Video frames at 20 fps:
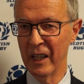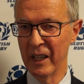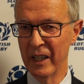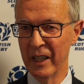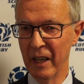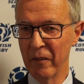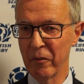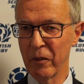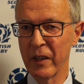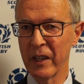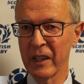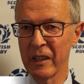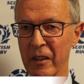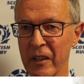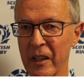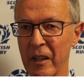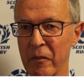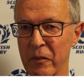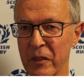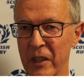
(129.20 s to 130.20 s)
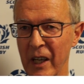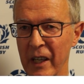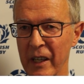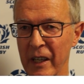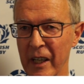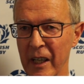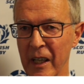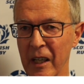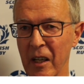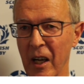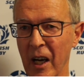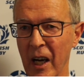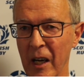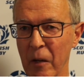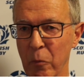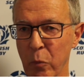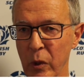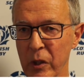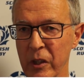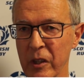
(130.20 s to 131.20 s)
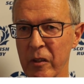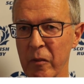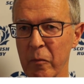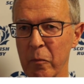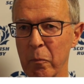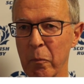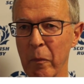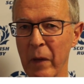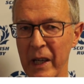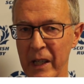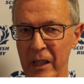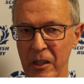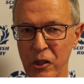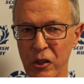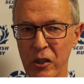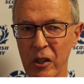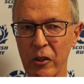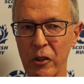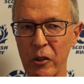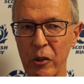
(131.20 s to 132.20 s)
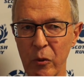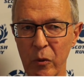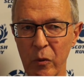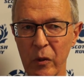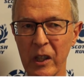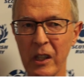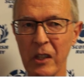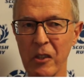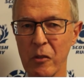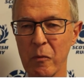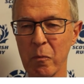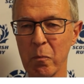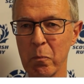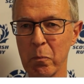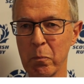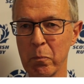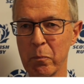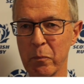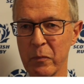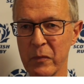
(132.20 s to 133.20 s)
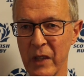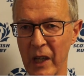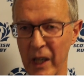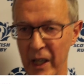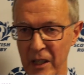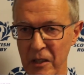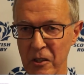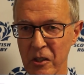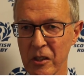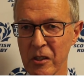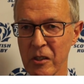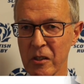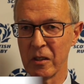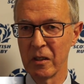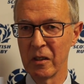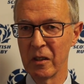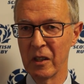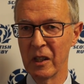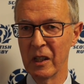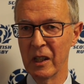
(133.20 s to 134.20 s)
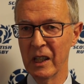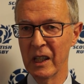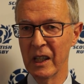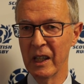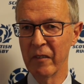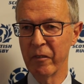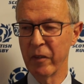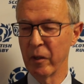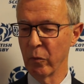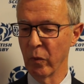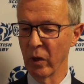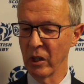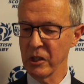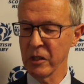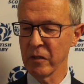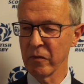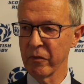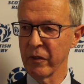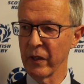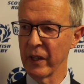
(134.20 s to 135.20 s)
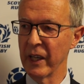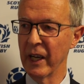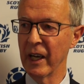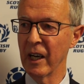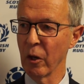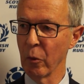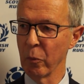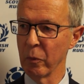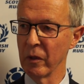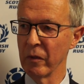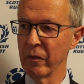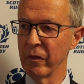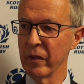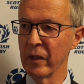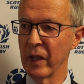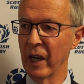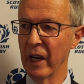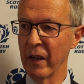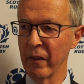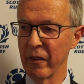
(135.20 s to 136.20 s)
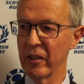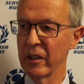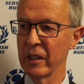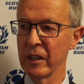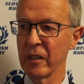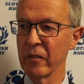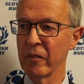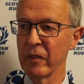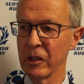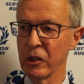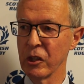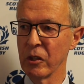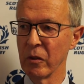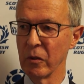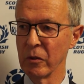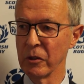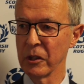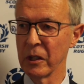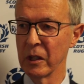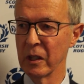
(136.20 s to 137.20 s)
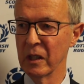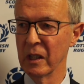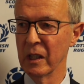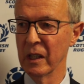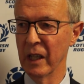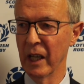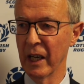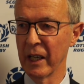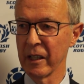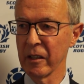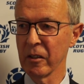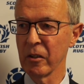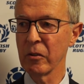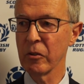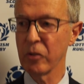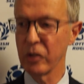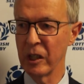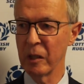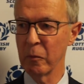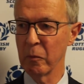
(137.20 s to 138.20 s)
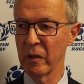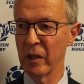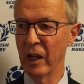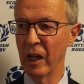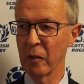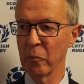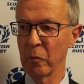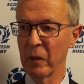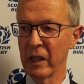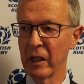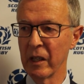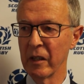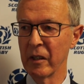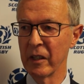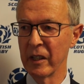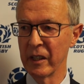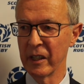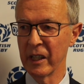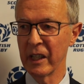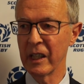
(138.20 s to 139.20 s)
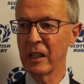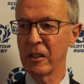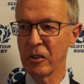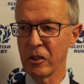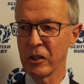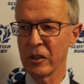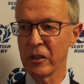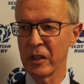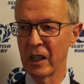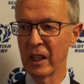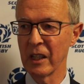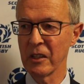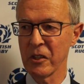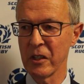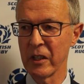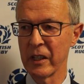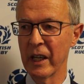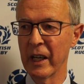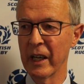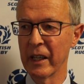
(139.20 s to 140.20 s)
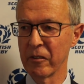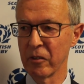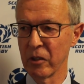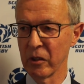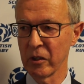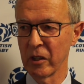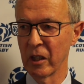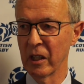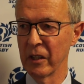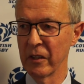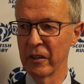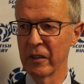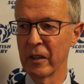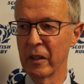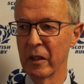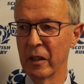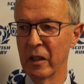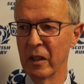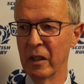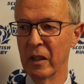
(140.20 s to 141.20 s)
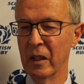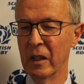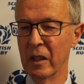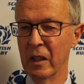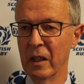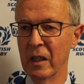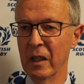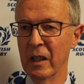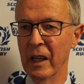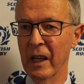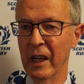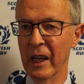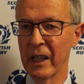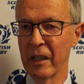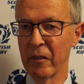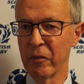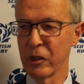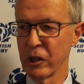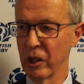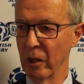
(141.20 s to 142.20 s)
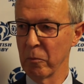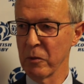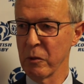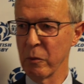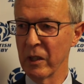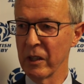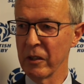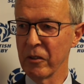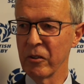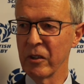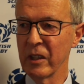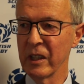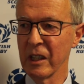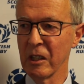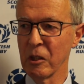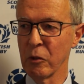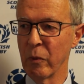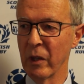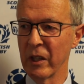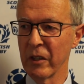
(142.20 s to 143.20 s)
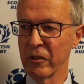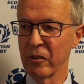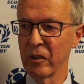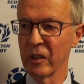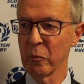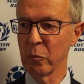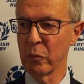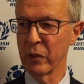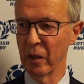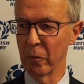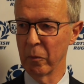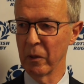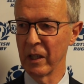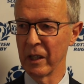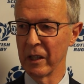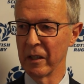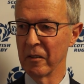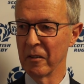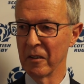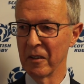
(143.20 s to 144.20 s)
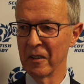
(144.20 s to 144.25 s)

in everything that I've done, it, I wouldn't have managed to do these tasks if it wasn't for the help of other individuals. I had a good team around me in each task that I took on, and if a job's worth doing, it's worth doing properly.